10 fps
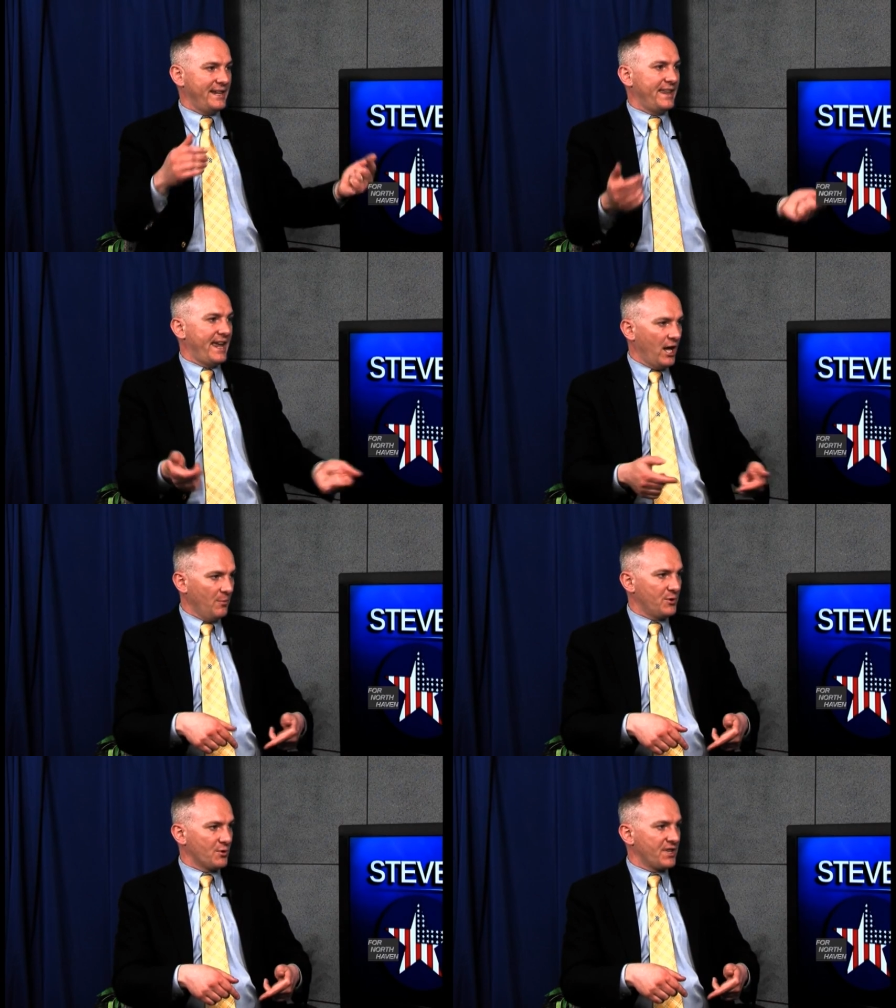they
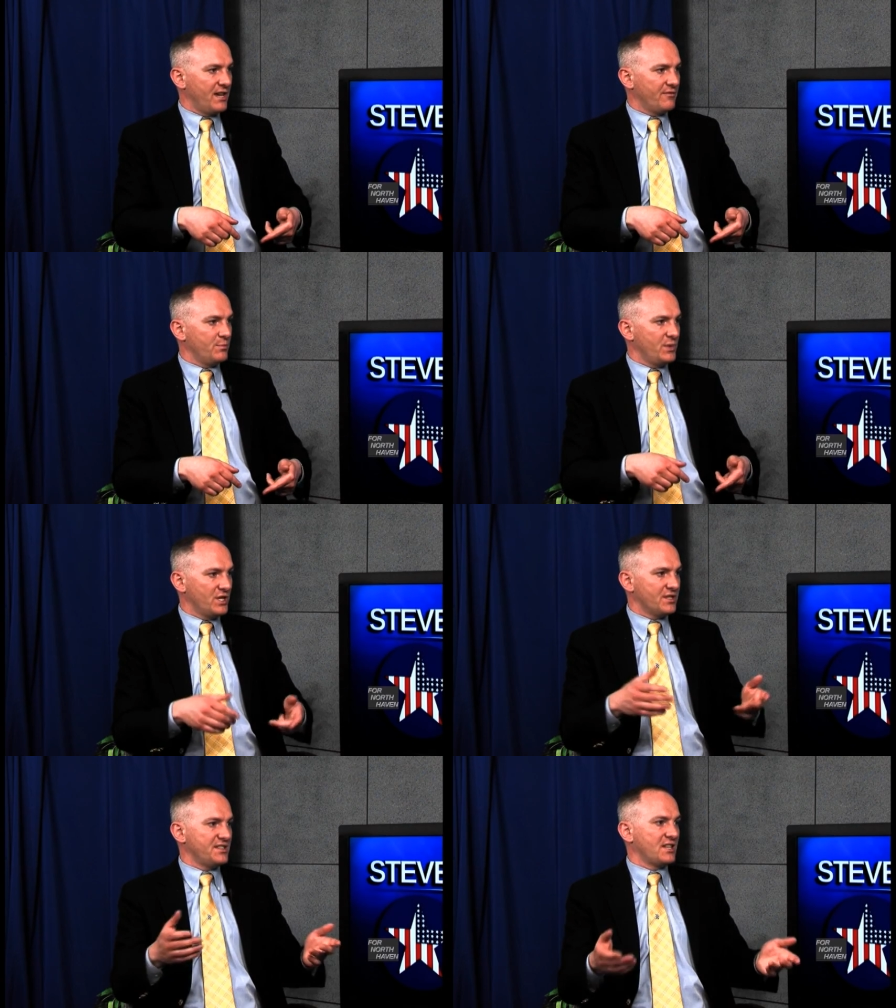help North Haven
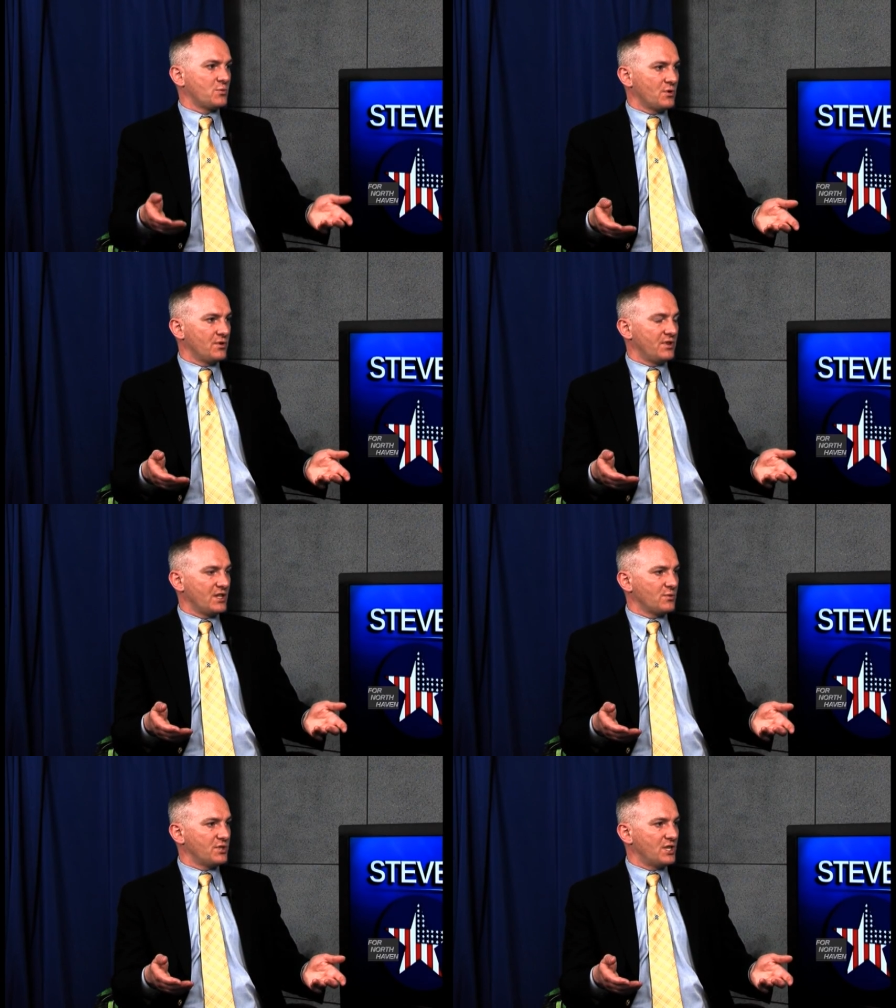because that's where
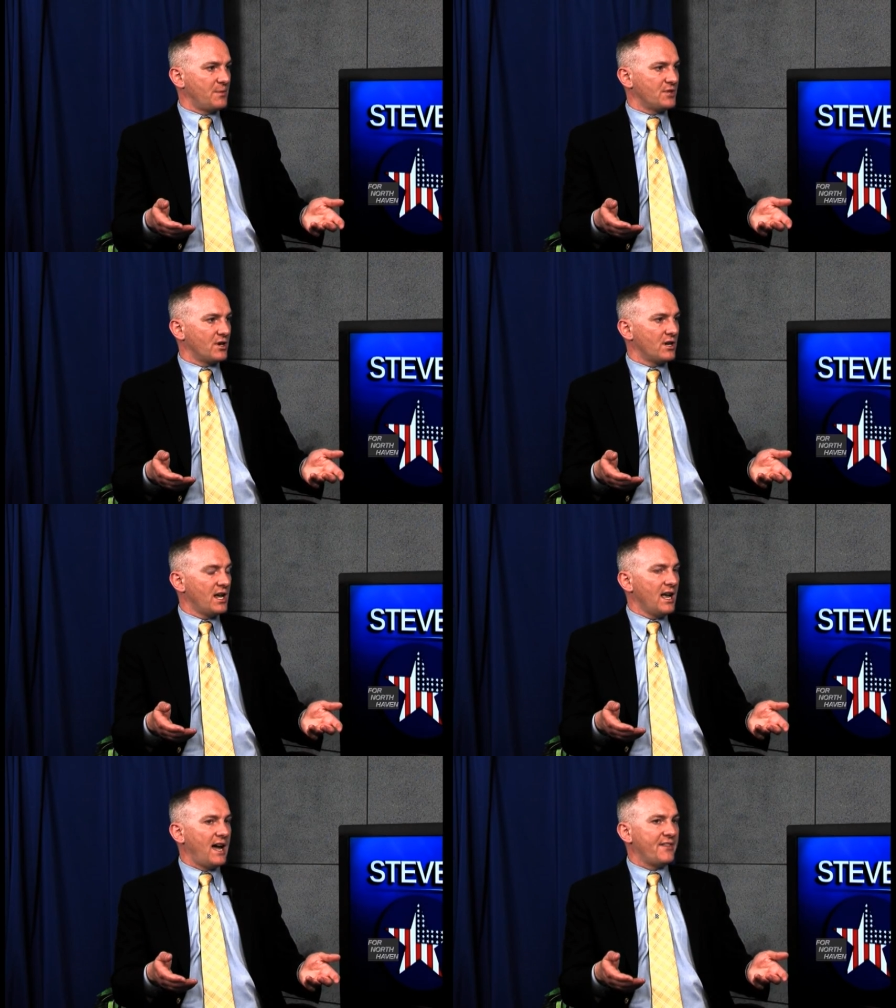the jobs are.
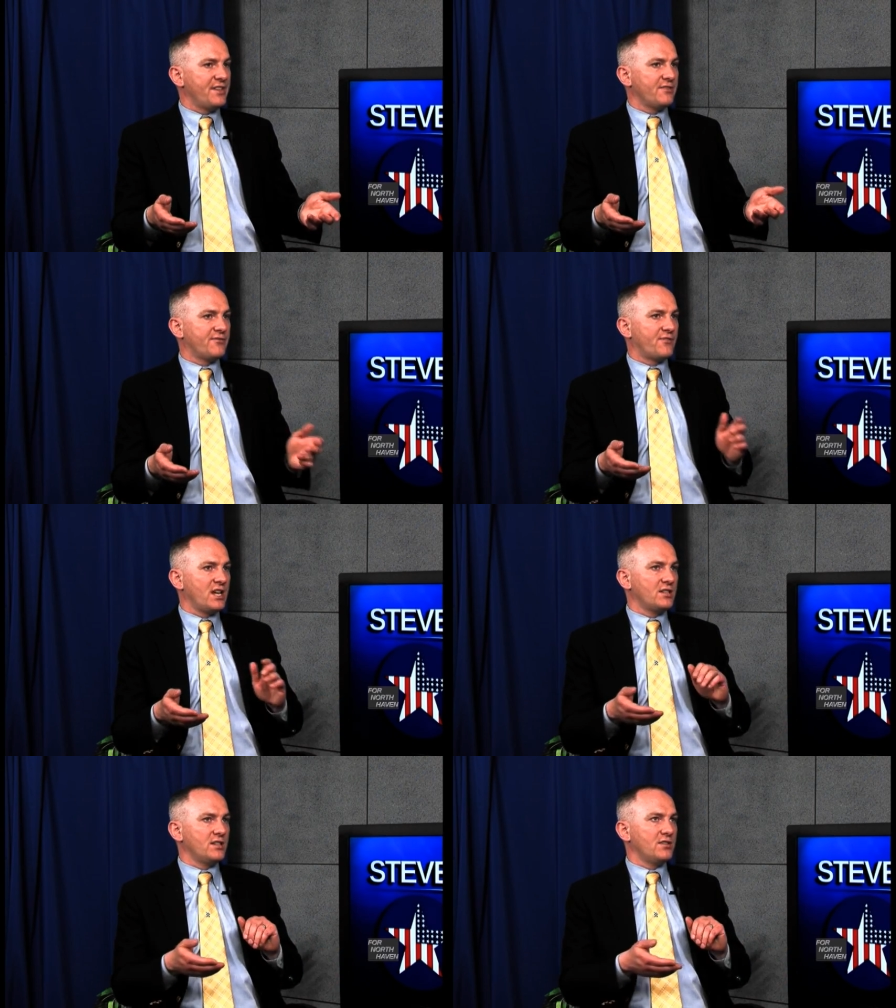I think,
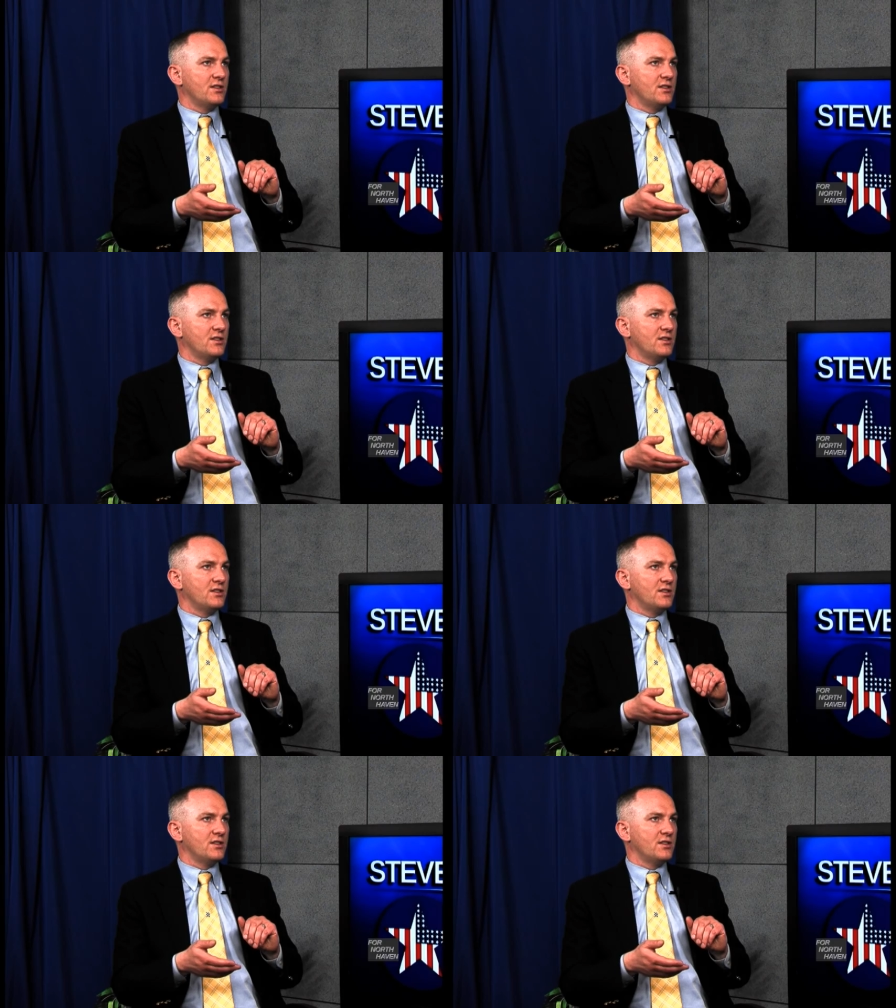frankly,